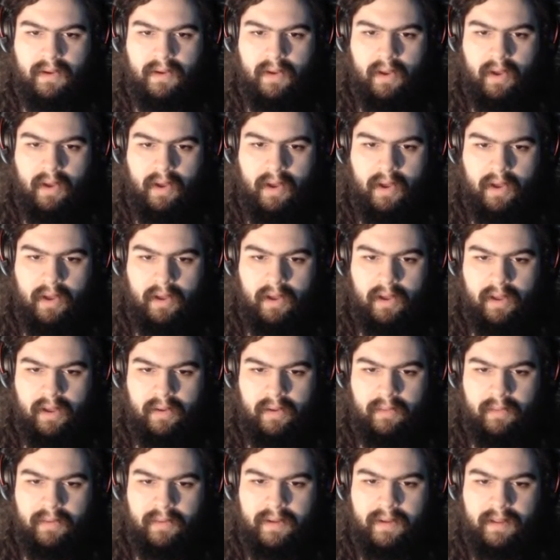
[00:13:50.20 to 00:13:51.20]
Ho ho
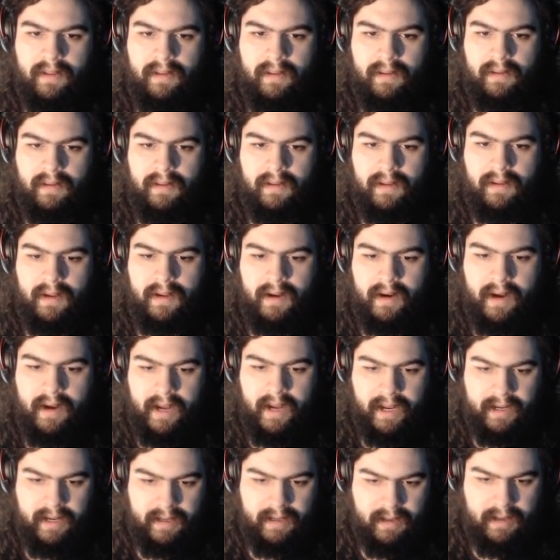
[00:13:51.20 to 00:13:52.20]
ho.
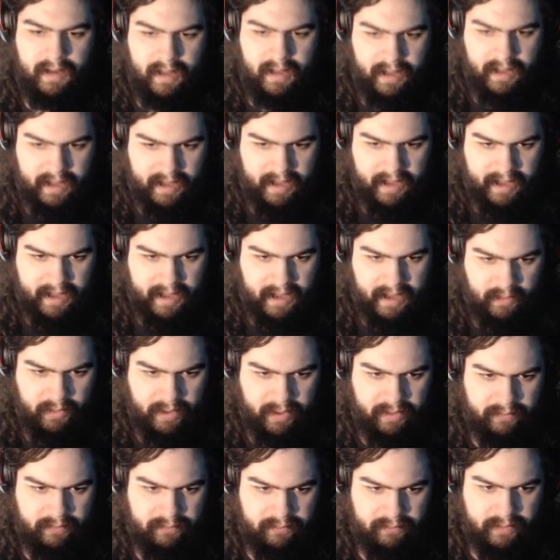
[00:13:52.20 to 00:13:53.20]
Alright. Uh, how do
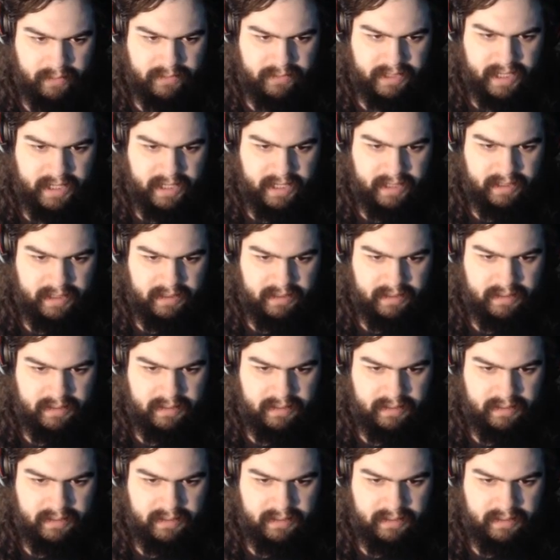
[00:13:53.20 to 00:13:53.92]
I rotate it?